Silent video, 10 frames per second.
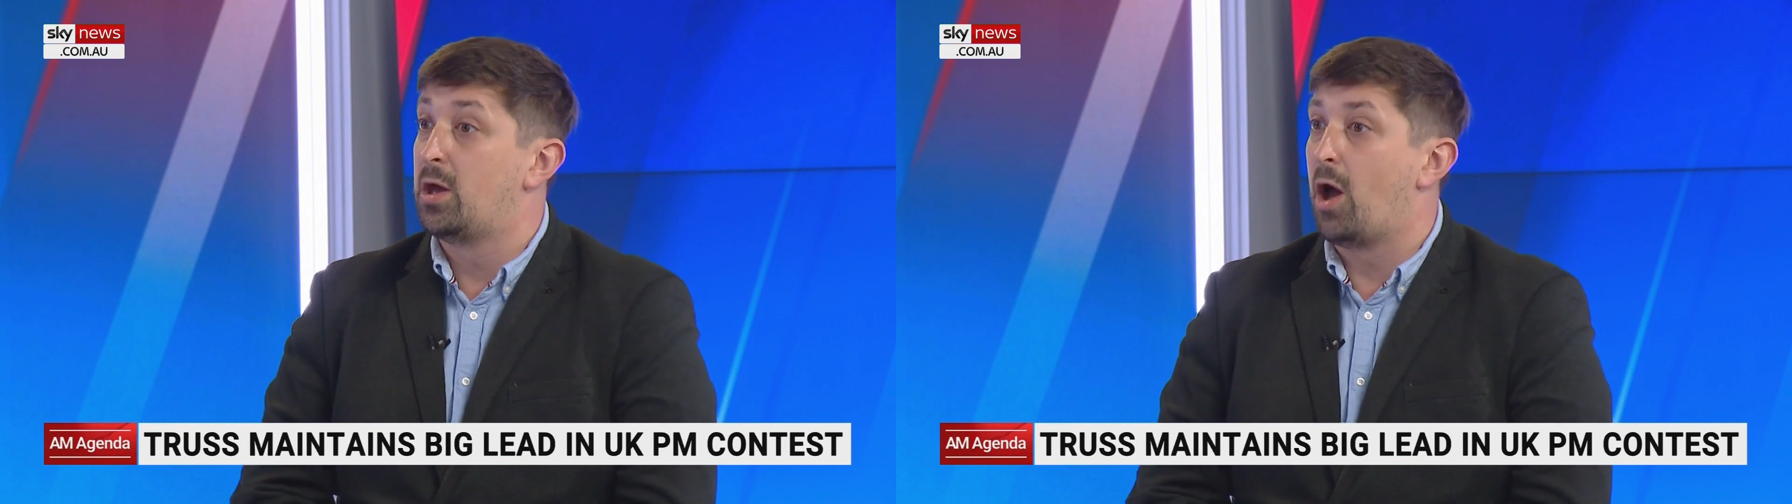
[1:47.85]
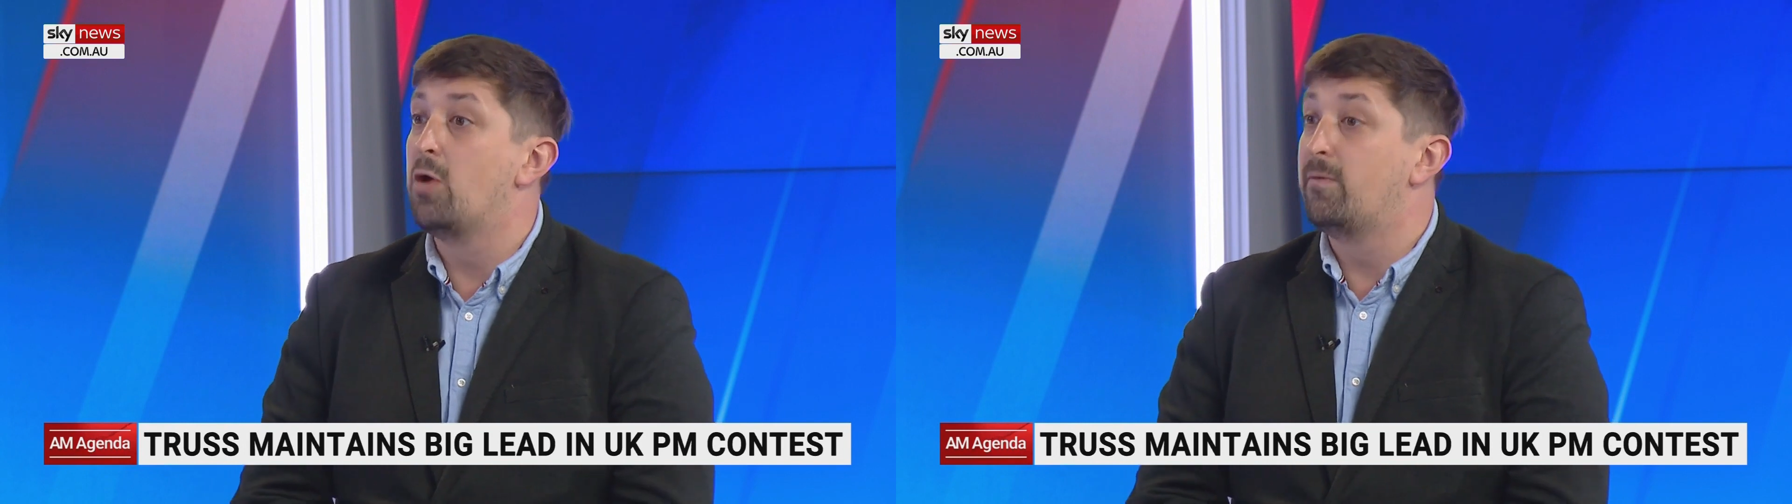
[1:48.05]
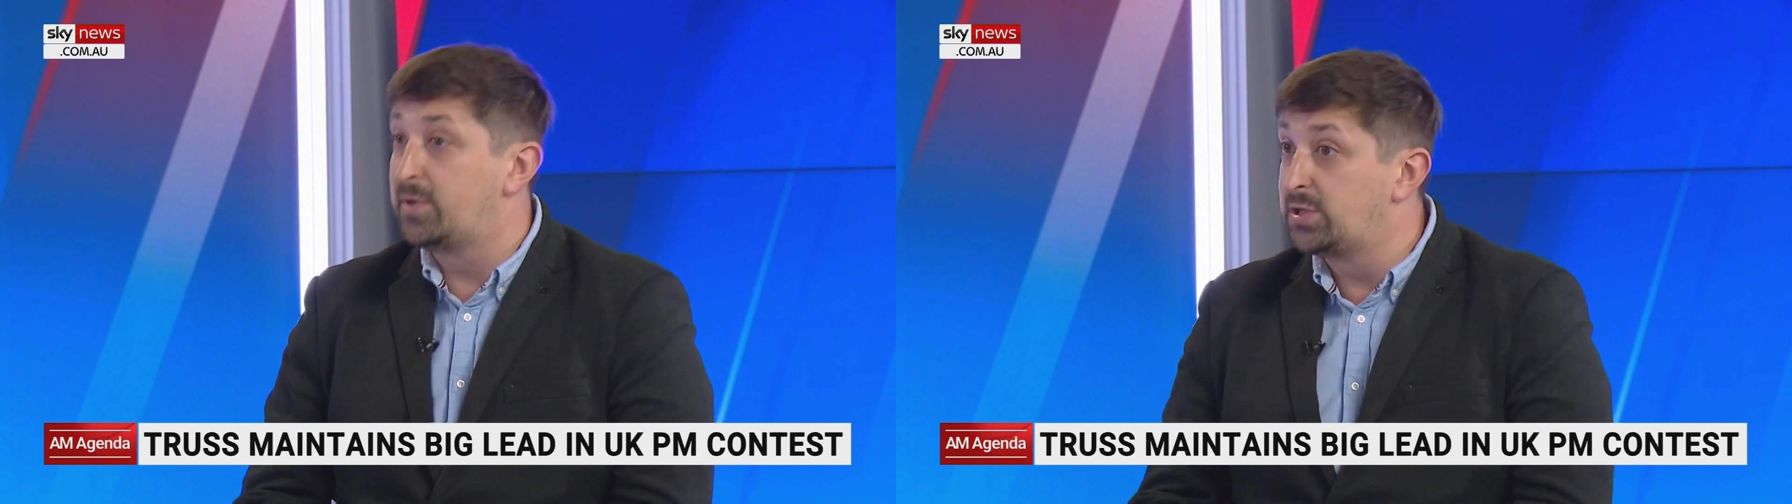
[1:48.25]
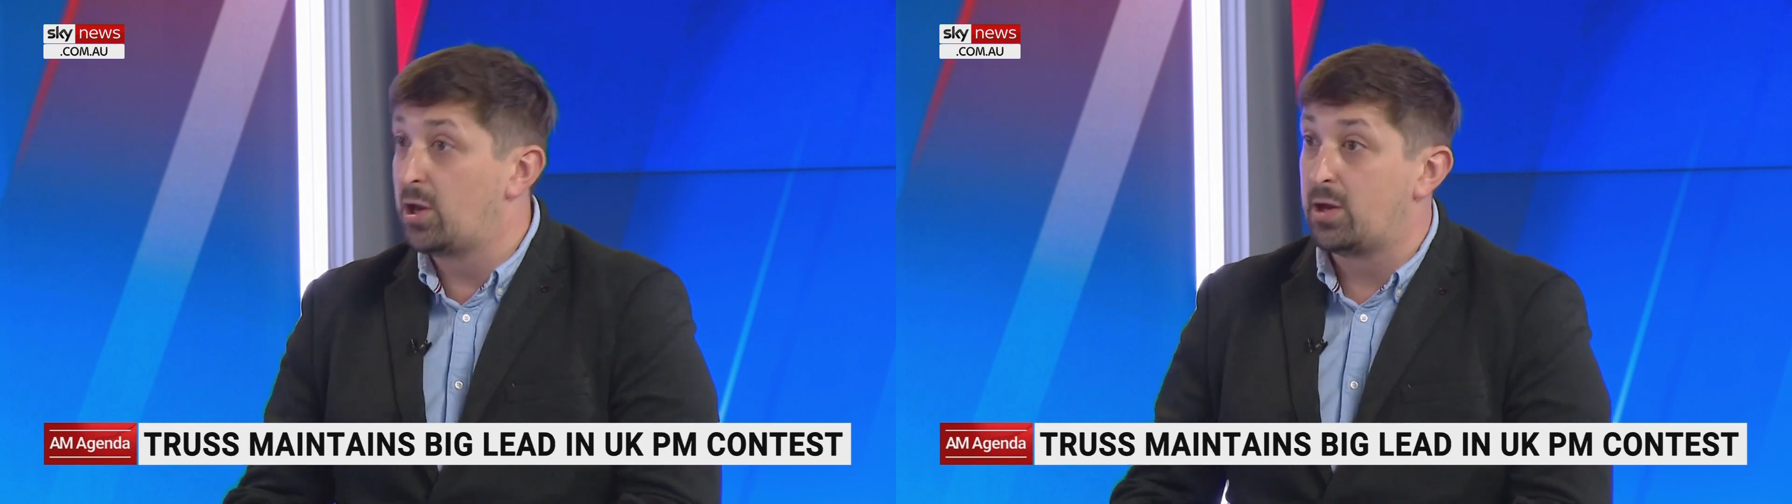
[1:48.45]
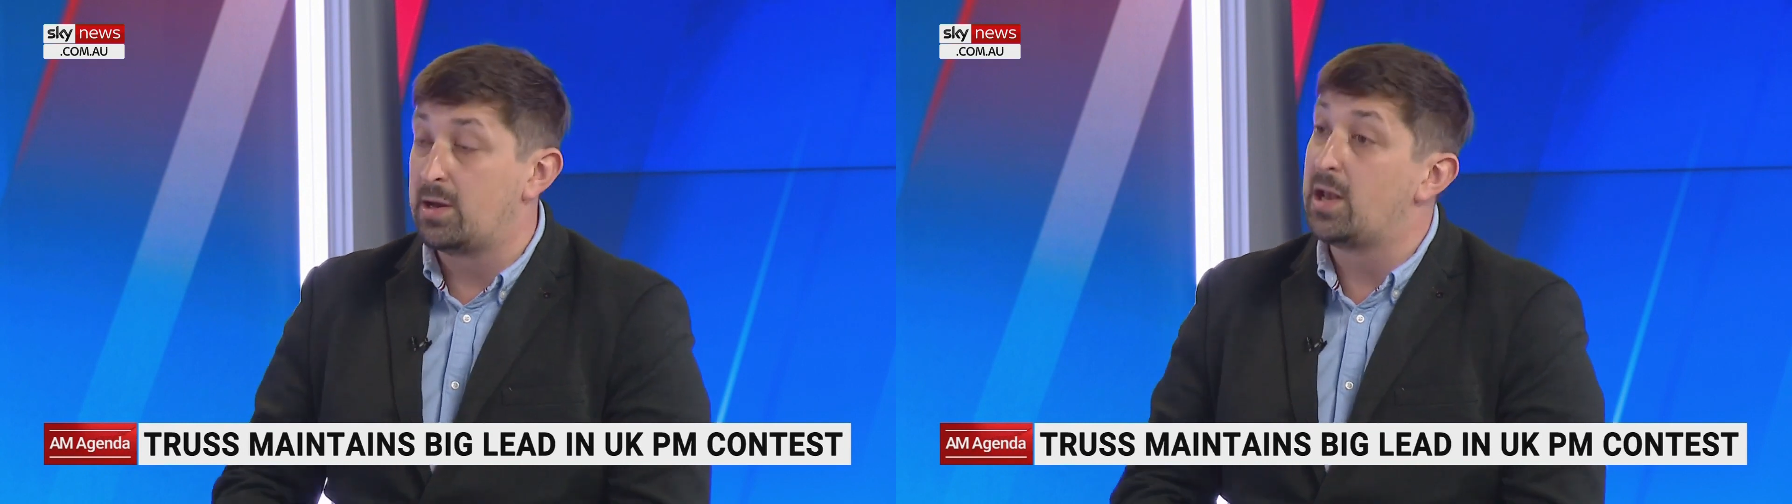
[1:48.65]

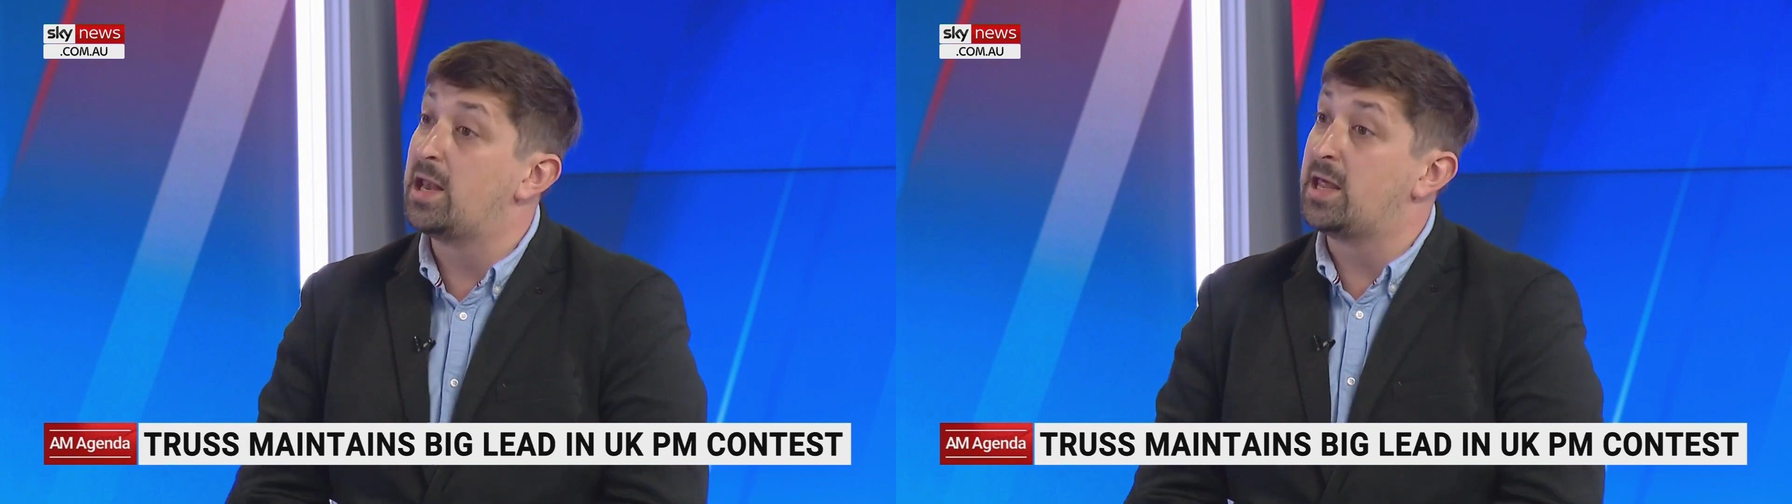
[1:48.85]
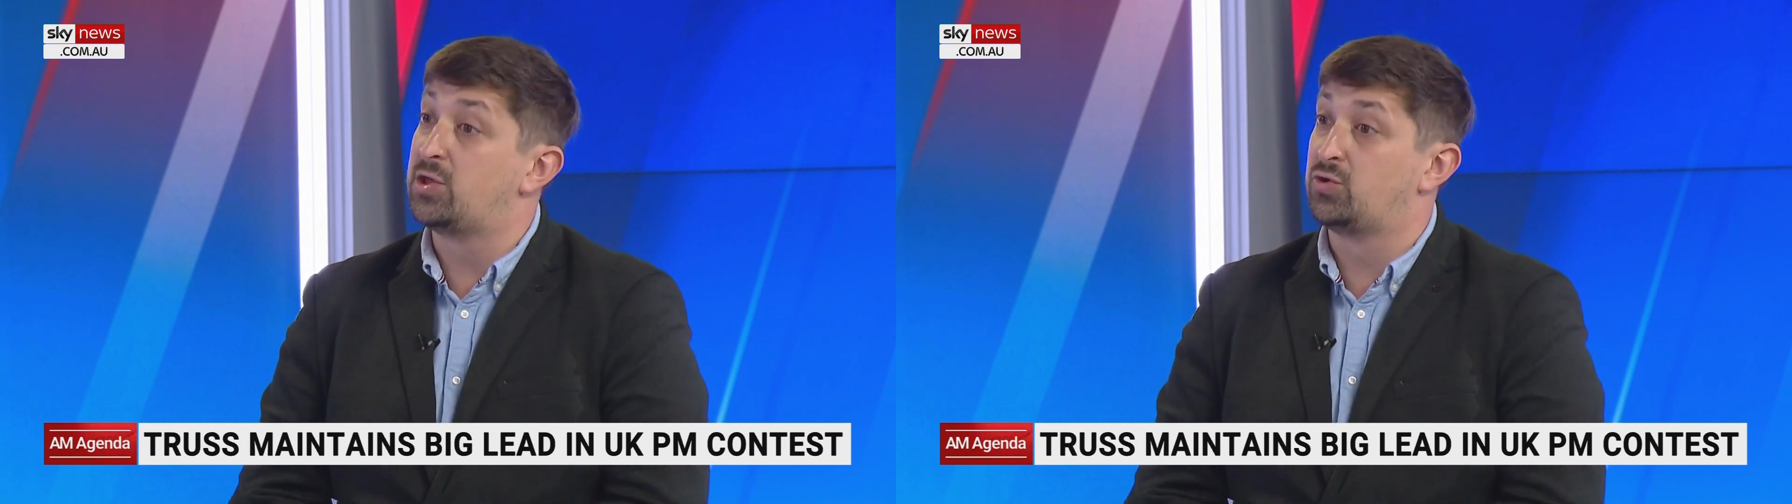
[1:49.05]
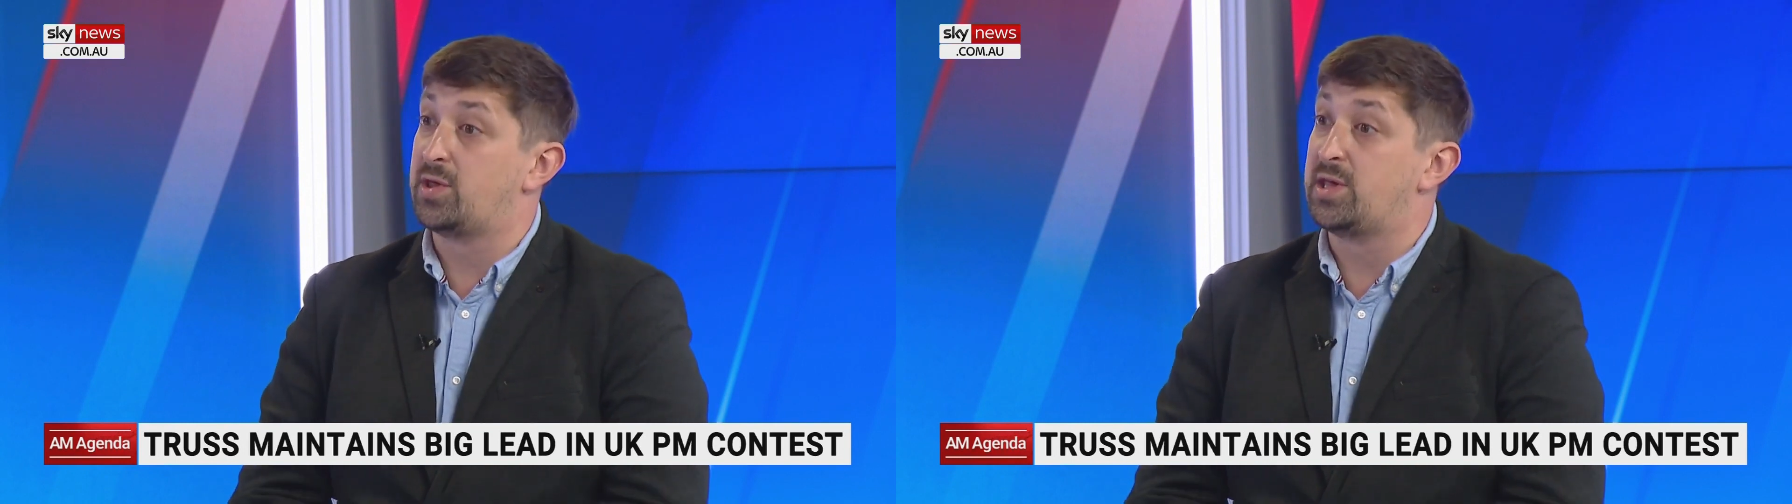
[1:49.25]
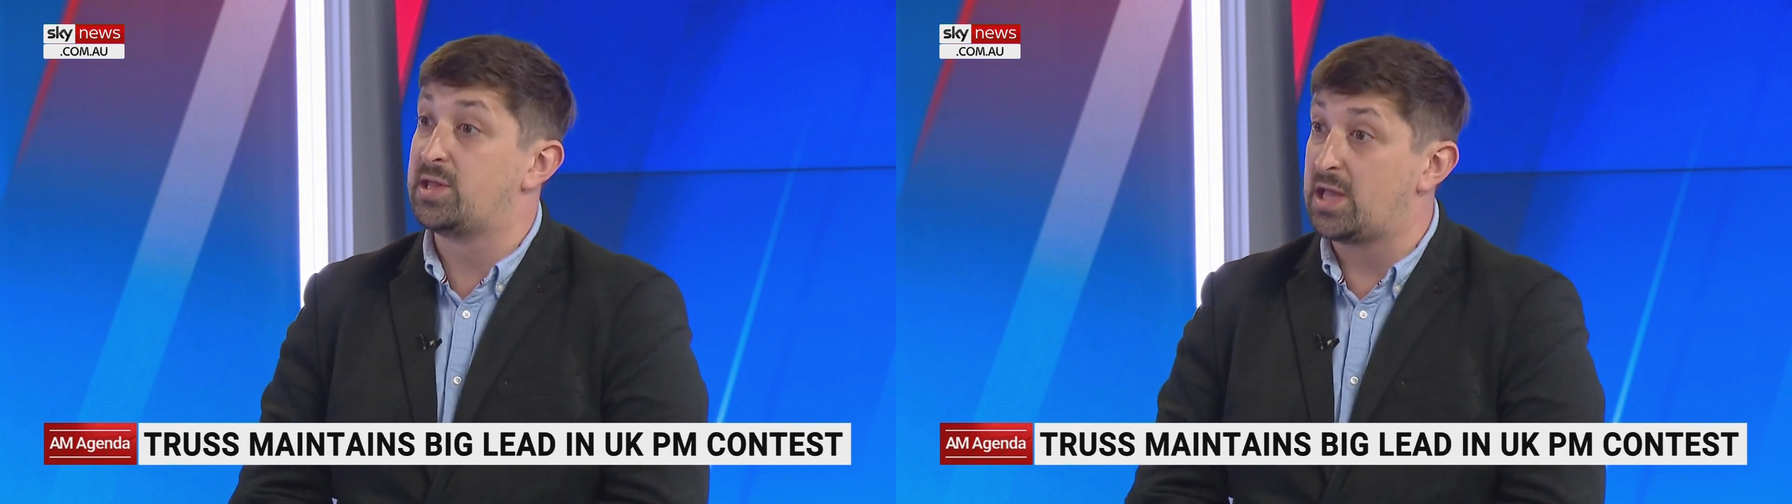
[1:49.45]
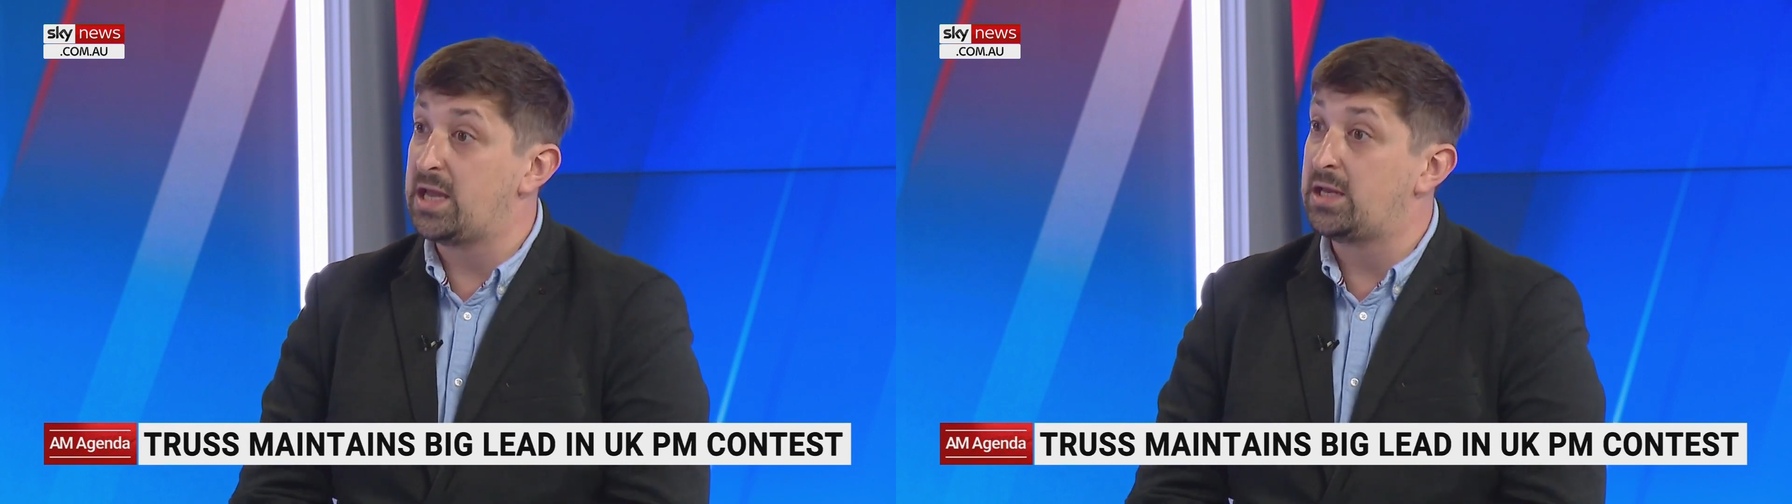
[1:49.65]
overturn Liz
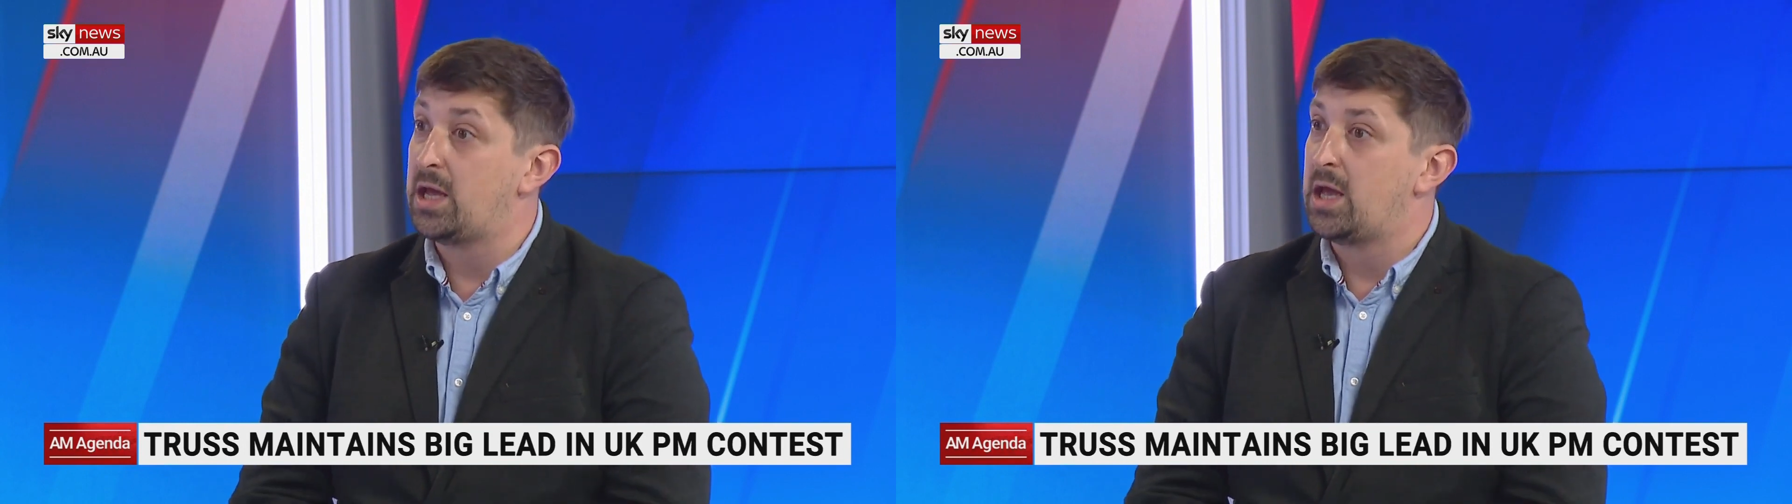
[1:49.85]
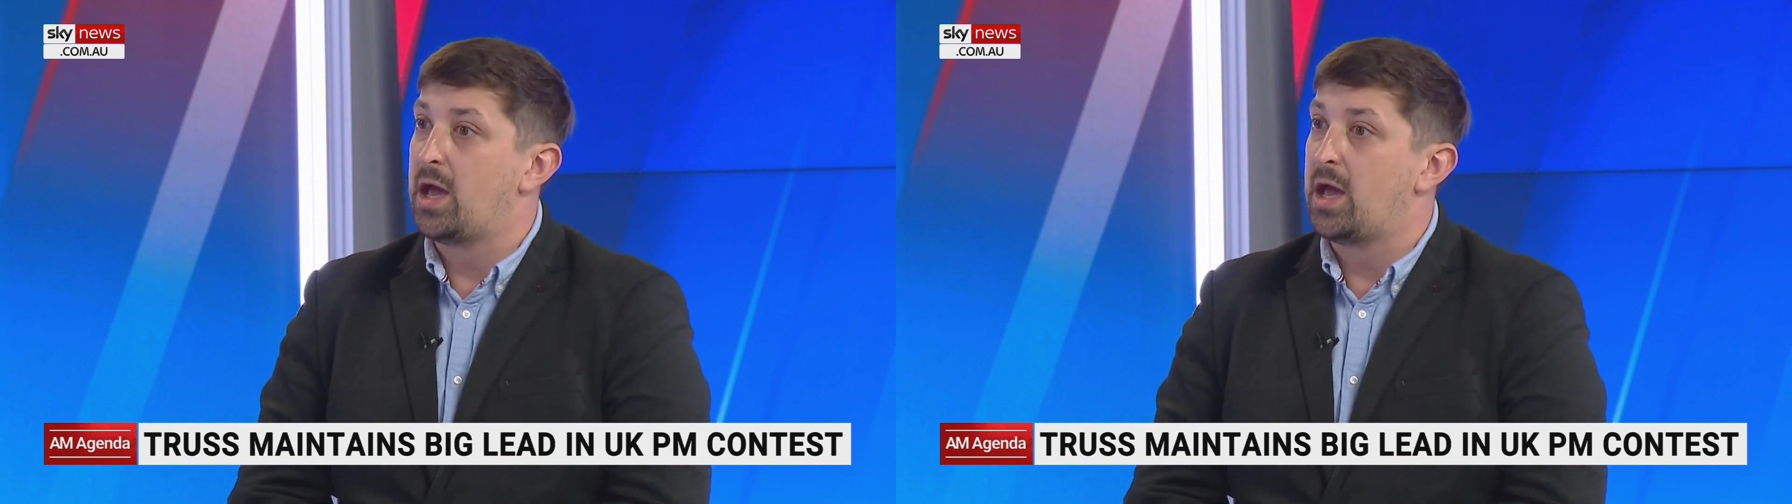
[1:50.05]
Truss's lead.